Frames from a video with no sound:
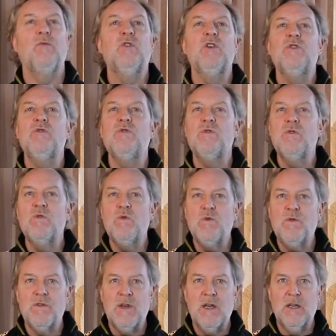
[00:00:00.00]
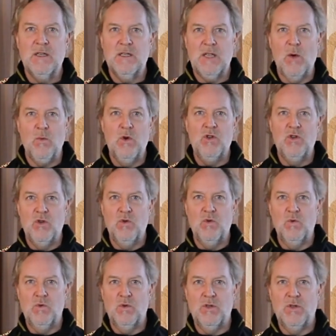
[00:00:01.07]
of the new things that we
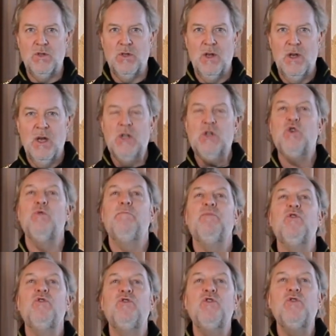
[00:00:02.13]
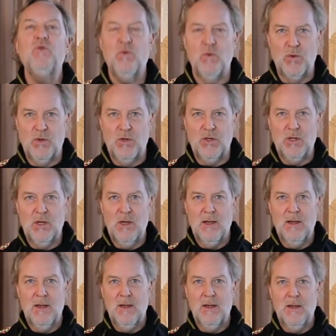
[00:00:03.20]
use to produce
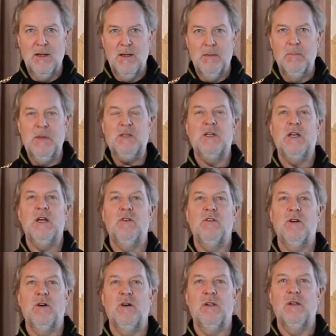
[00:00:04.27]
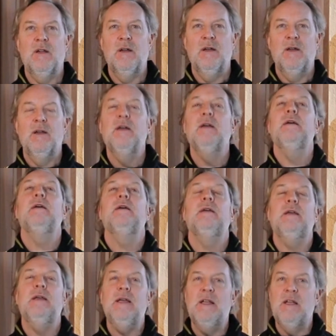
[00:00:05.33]
material
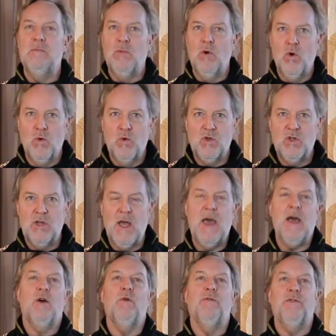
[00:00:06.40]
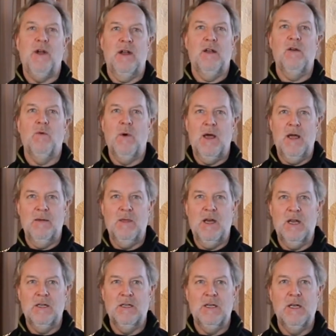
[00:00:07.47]
in the most eco-friendly way
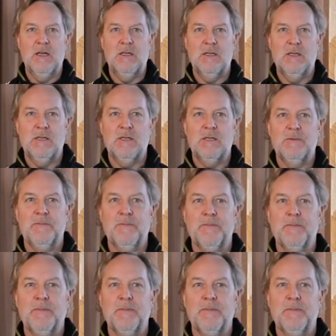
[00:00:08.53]
that exists.